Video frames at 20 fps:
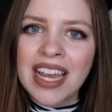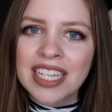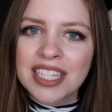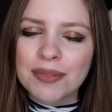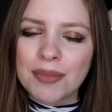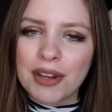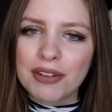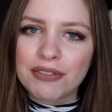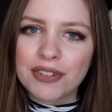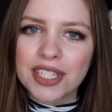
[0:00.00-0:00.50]

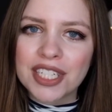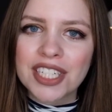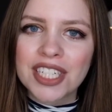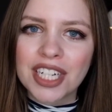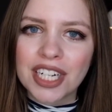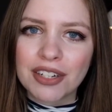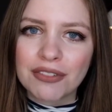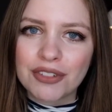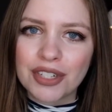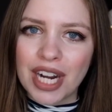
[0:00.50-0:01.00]
It's my first
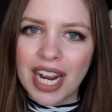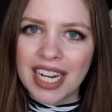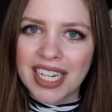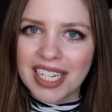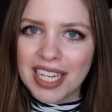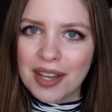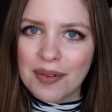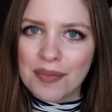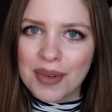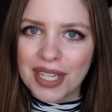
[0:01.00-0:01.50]
year of trying
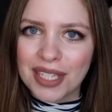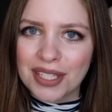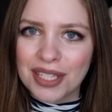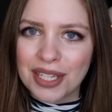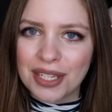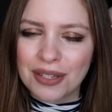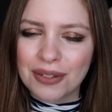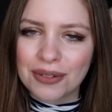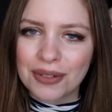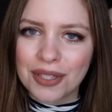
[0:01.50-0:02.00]
to commit to
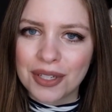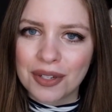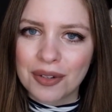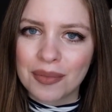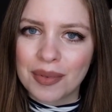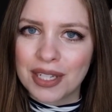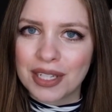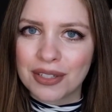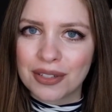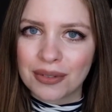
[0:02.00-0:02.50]

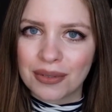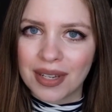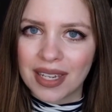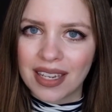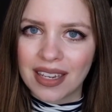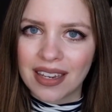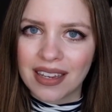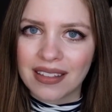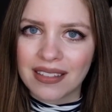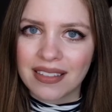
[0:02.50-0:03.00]
YouTube and
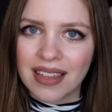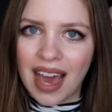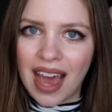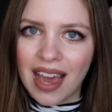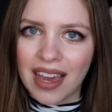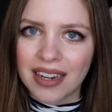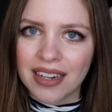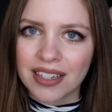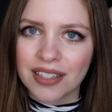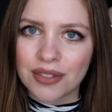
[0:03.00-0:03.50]
doing
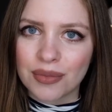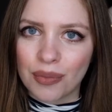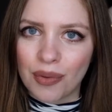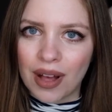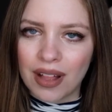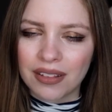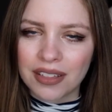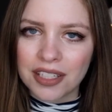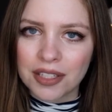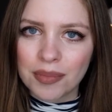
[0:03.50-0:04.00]
that as
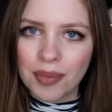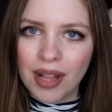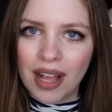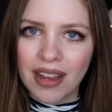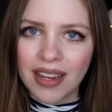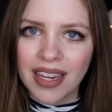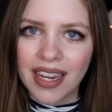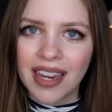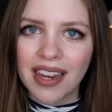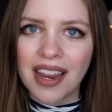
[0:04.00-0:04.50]
well as
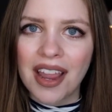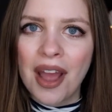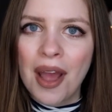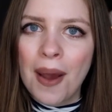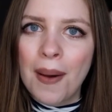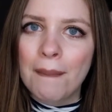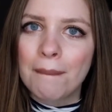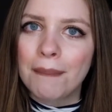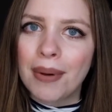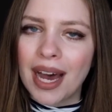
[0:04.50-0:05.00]
blogging,
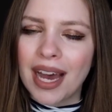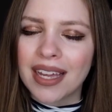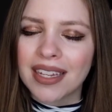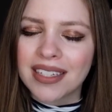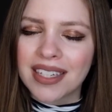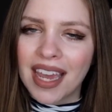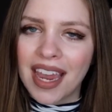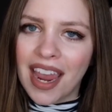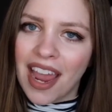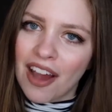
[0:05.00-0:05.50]

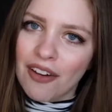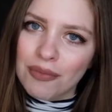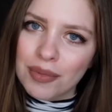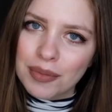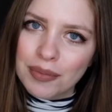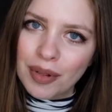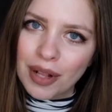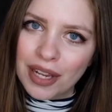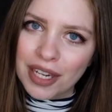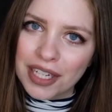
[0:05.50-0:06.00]
but I have
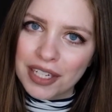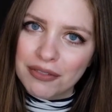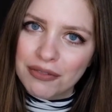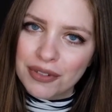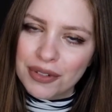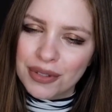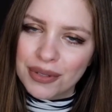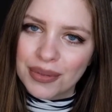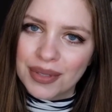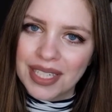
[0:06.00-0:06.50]
been blogging
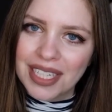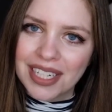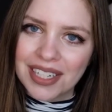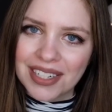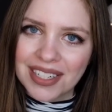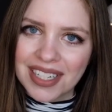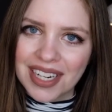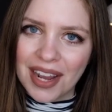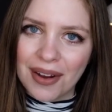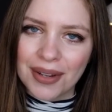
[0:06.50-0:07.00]
for three
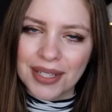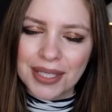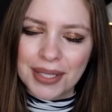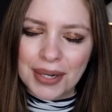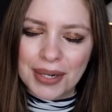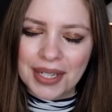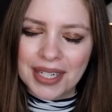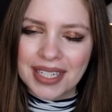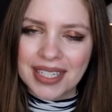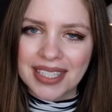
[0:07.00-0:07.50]
years now. I
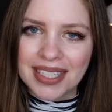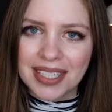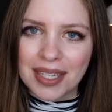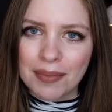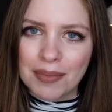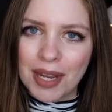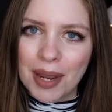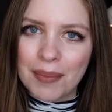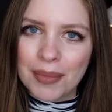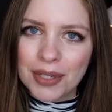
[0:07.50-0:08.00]
started in
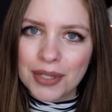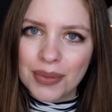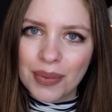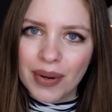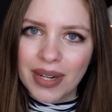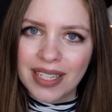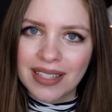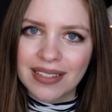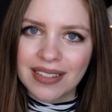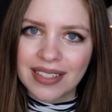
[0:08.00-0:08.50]
September
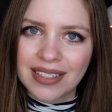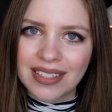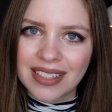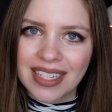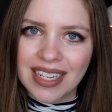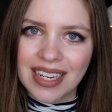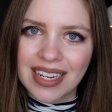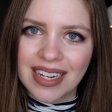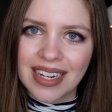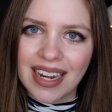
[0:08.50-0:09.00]

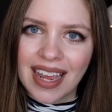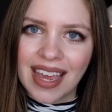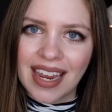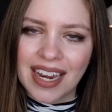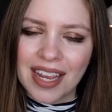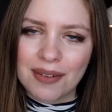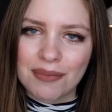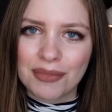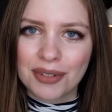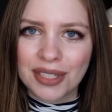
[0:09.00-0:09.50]
2013
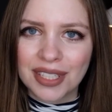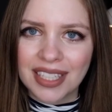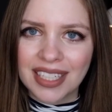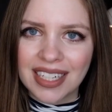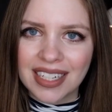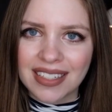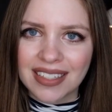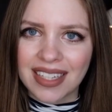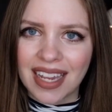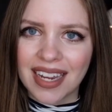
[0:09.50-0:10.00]
and I'm
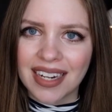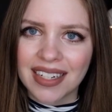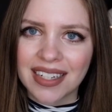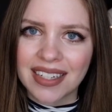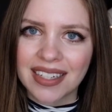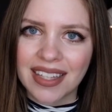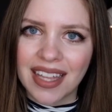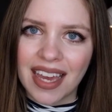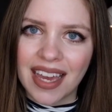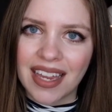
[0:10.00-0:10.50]
really
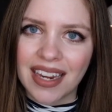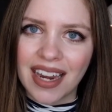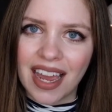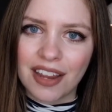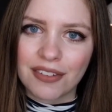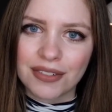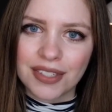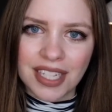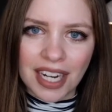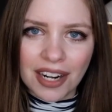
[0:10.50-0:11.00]
excited that
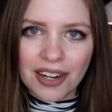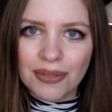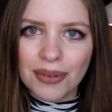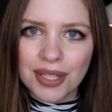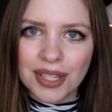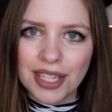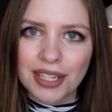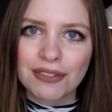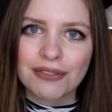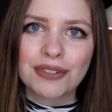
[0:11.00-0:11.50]
I've stuck
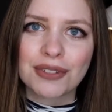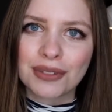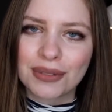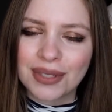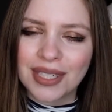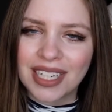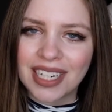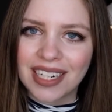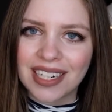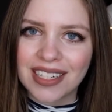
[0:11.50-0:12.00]
with it for
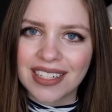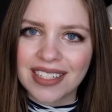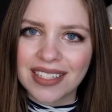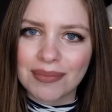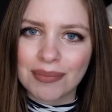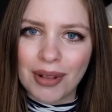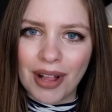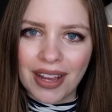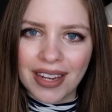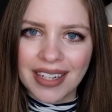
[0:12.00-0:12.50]
three years.
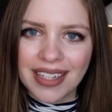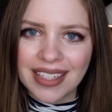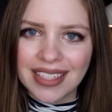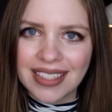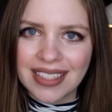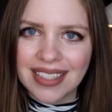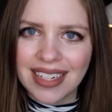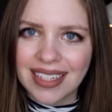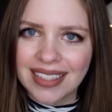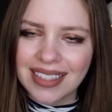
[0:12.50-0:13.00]

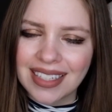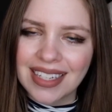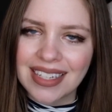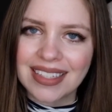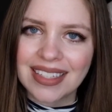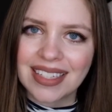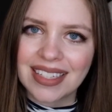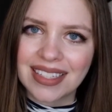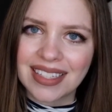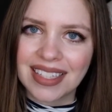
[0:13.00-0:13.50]
Blogging is not the
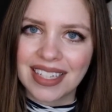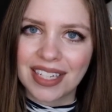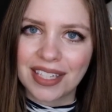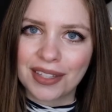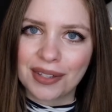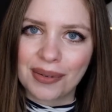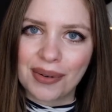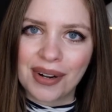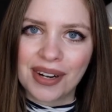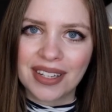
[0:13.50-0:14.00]
easiest thing
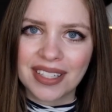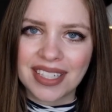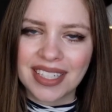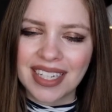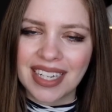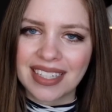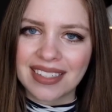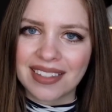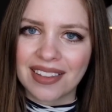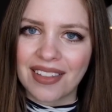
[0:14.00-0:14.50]
in the world. It
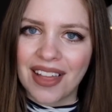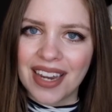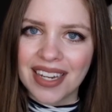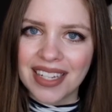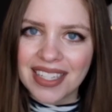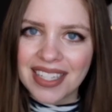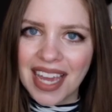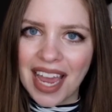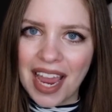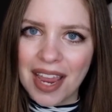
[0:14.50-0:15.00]
takes a lot
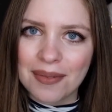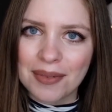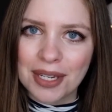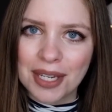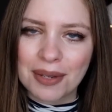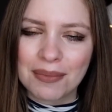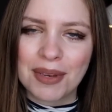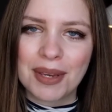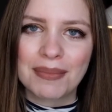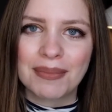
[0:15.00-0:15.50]
of time and
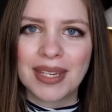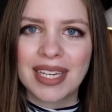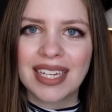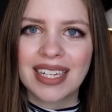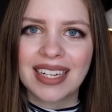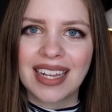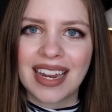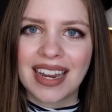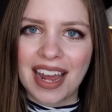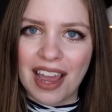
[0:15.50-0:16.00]

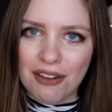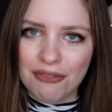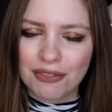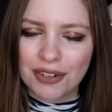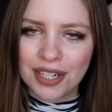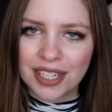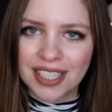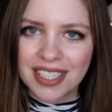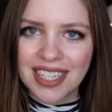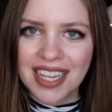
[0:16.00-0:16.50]
commitment and
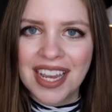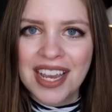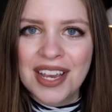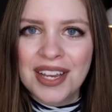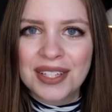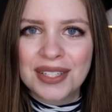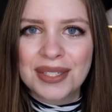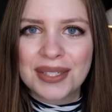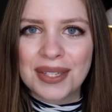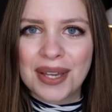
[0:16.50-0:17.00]
effort,
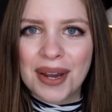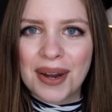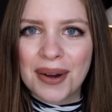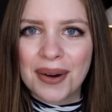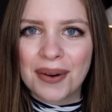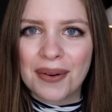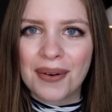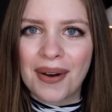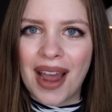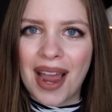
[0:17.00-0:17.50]

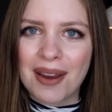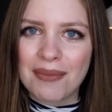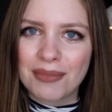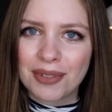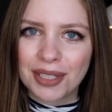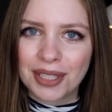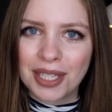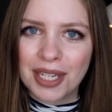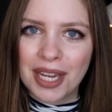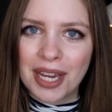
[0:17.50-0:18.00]
so I'm
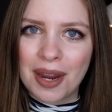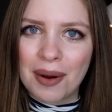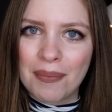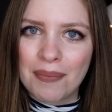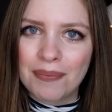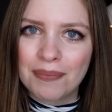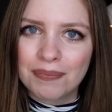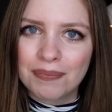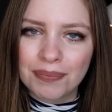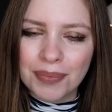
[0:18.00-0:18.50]
really
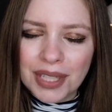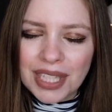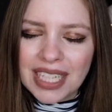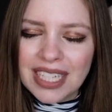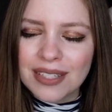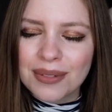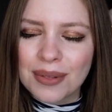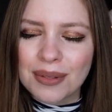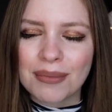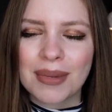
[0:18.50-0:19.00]

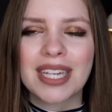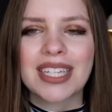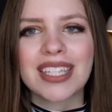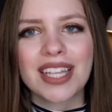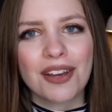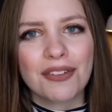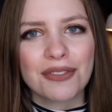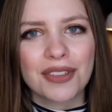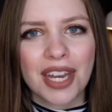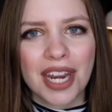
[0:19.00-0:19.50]
pleased with
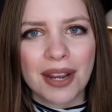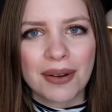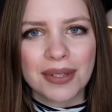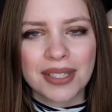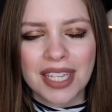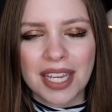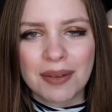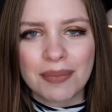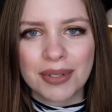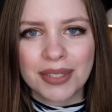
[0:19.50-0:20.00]
myself that I
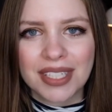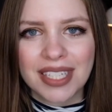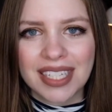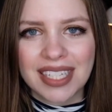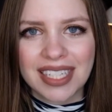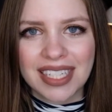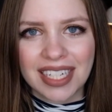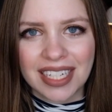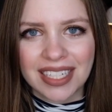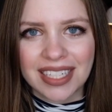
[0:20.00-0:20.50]
was able to
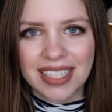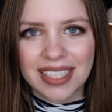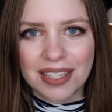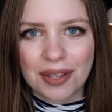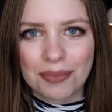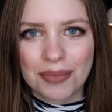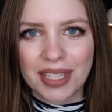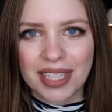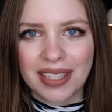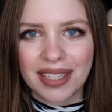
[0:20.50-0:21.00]
stick to
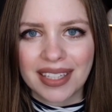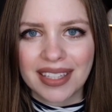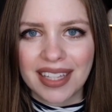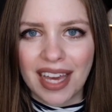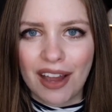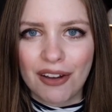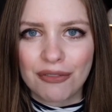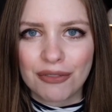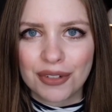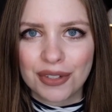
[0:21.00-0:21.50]
something like
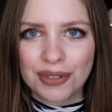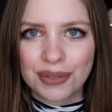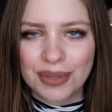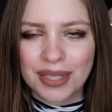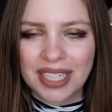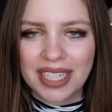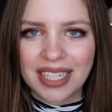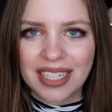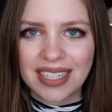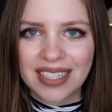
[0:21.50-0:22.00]
that for
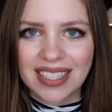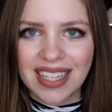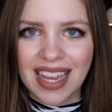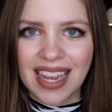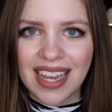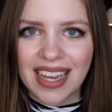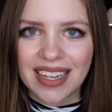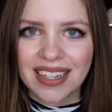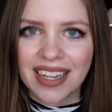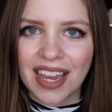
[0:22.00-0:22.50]
three years.
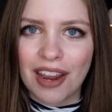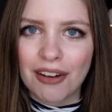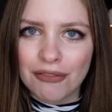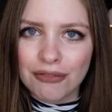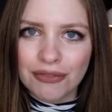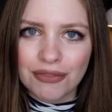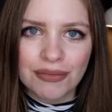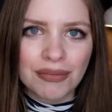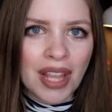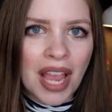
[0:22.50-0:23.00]
And
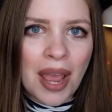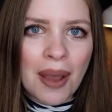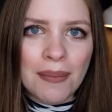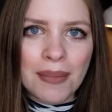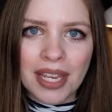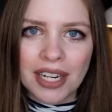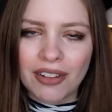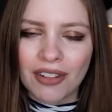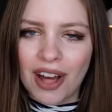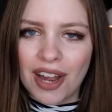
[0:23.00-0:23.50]
I've
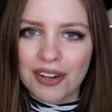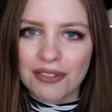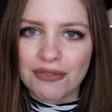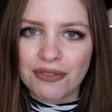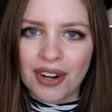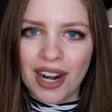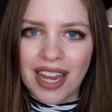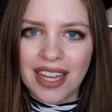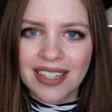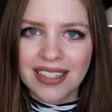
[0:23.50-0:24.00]
made a lot of
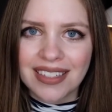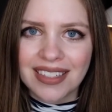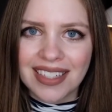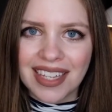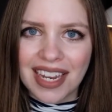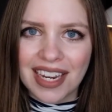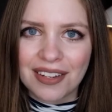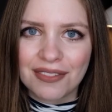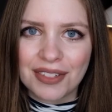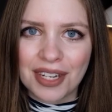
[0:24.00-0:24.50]
friends
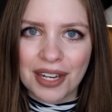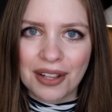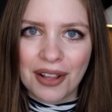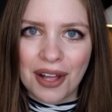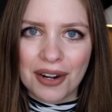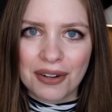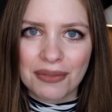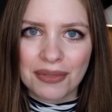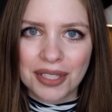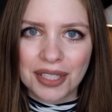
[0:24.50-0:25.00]
and I've done a
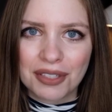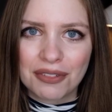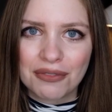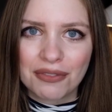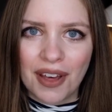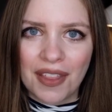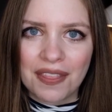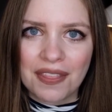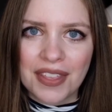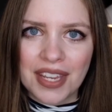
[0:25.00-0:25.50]
lot of really
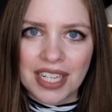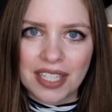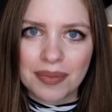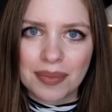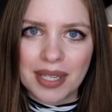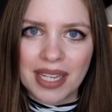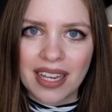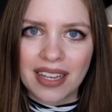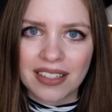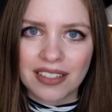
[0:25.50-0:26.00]
fun things
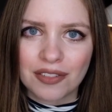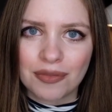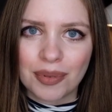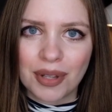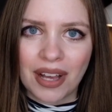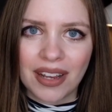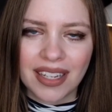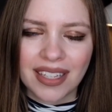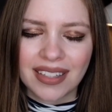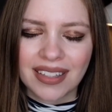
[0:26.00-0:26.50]
because of
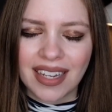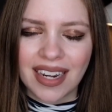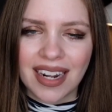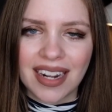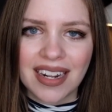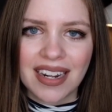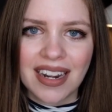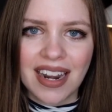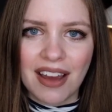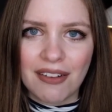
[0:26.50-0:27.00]
blogging that
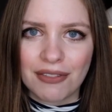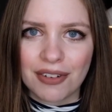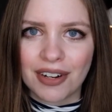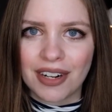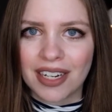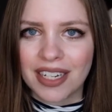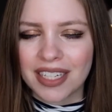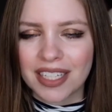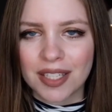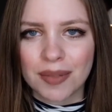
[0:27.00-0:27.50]
I
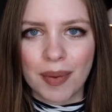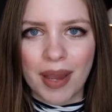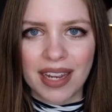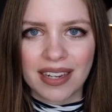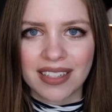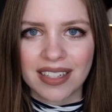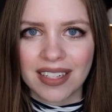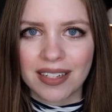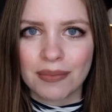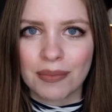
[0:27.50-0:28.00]
never
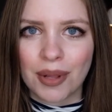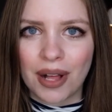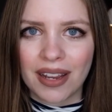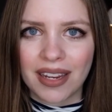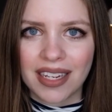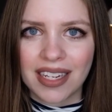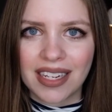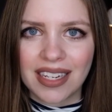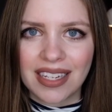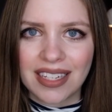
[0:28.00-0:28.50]
expected.
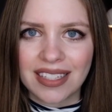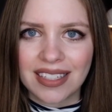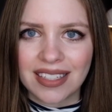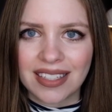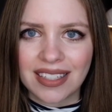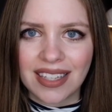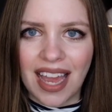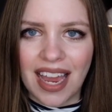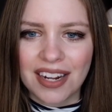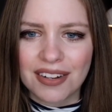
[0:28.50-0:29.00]
Blogging
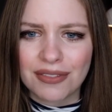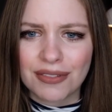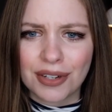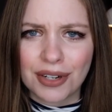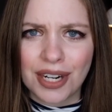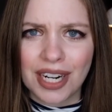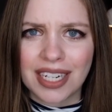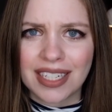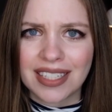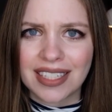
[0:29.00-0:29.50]
is kind of the
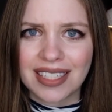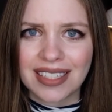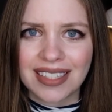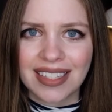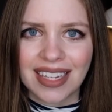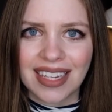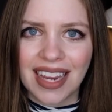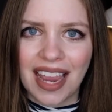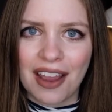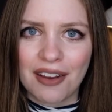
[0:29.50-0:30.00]
craziest
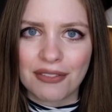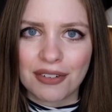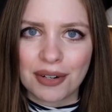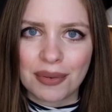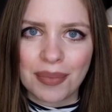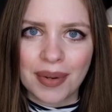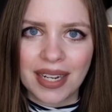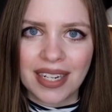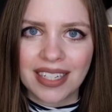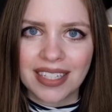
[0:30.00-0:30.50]
thing
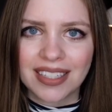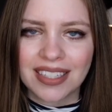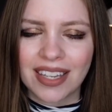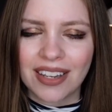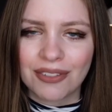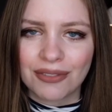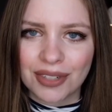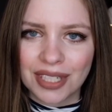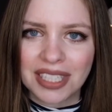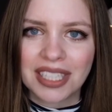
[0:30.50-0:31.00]
ever, but it's
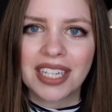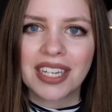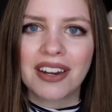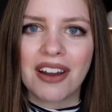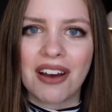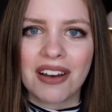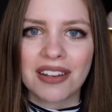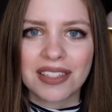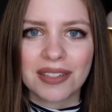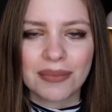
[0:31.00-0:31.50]
really an
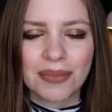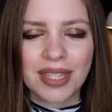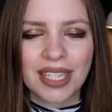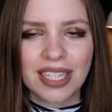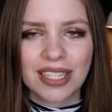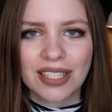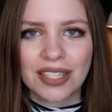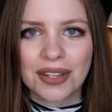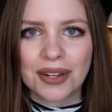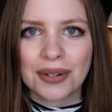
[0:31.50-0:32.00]
awesome
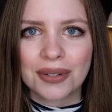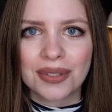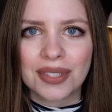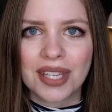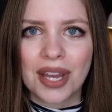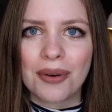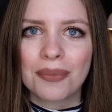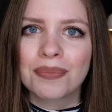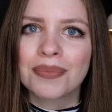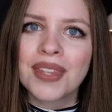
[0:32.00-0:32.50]
thing too. So